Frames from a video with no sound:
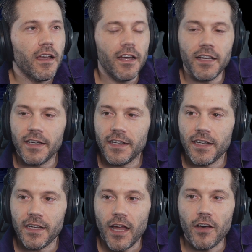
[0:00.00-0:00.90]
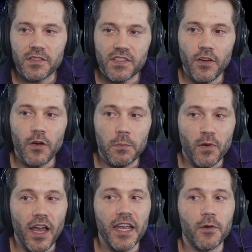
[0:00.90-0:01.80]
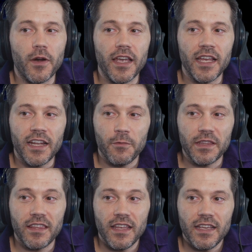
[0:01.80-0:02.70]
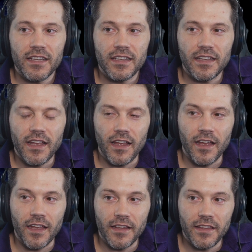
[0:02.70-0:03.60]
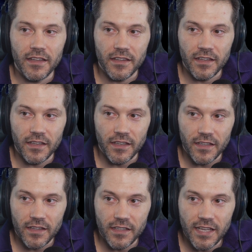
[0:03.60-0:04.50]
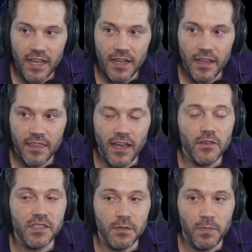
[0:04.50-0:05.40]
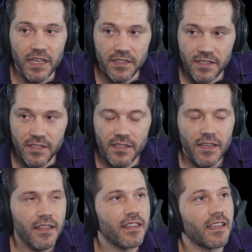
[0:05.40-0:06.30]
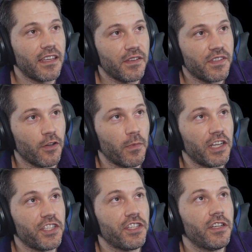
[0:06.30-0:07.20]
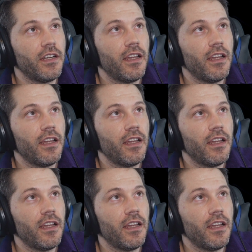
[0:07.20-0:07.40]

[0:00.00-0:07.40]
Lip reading: Also, Brian Red with the 10,000 bits. Thank you so much.